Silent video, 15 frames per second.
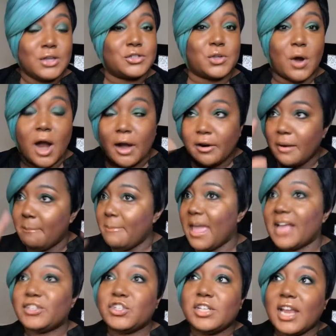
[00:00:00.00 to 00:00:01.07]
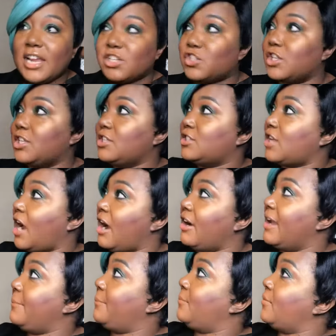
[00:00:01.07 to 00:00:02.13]
So our imaginations are
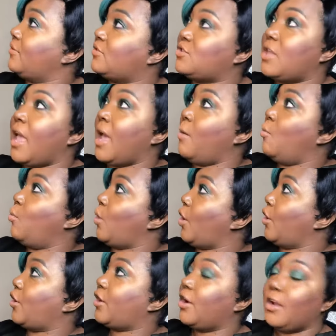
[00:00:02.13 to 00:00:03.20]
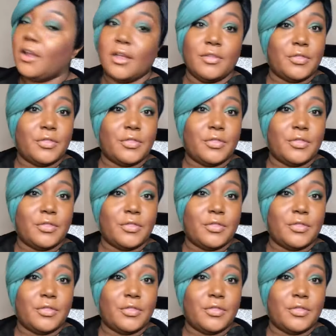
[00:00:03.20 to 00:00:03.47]
at, at work.